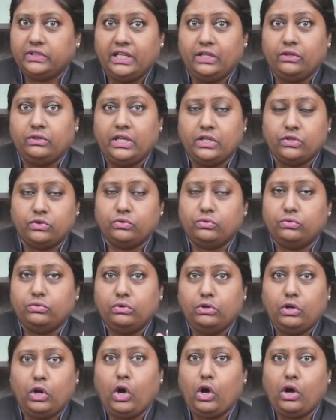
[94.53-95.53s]

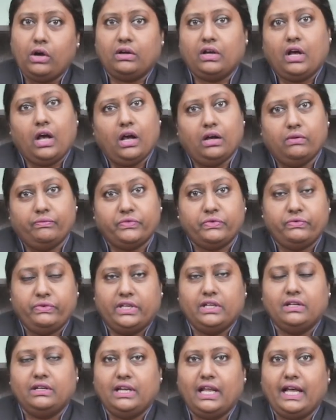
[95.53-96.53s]
into long
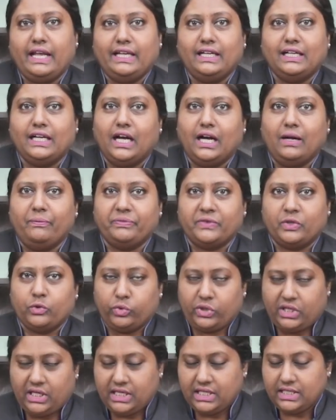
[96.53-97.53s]
finger-like
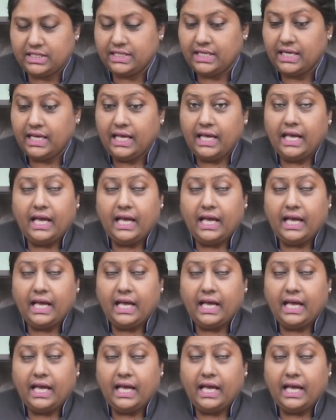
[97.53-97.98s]
cookies.